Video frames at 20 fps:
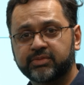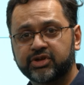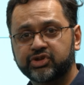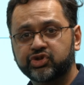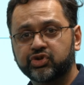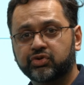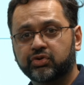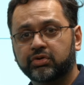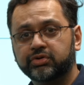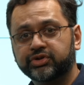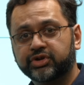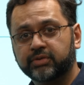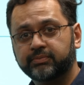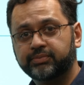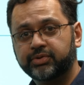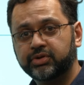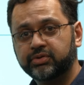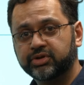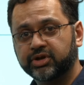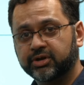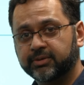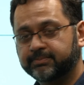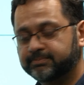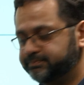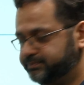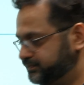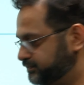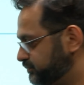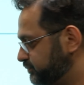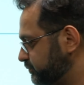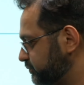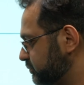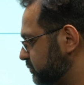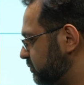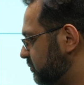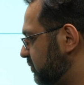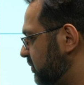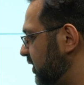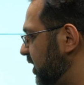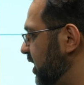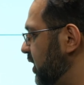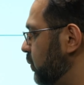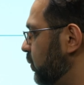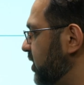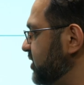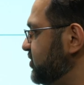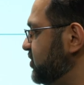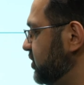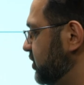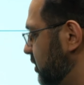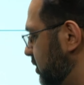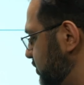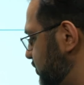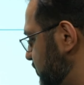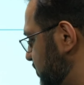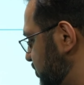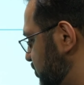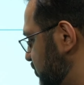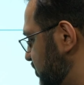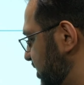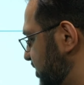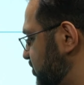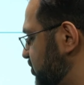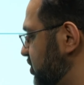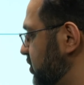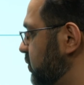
in your own computer. And once you go to a directory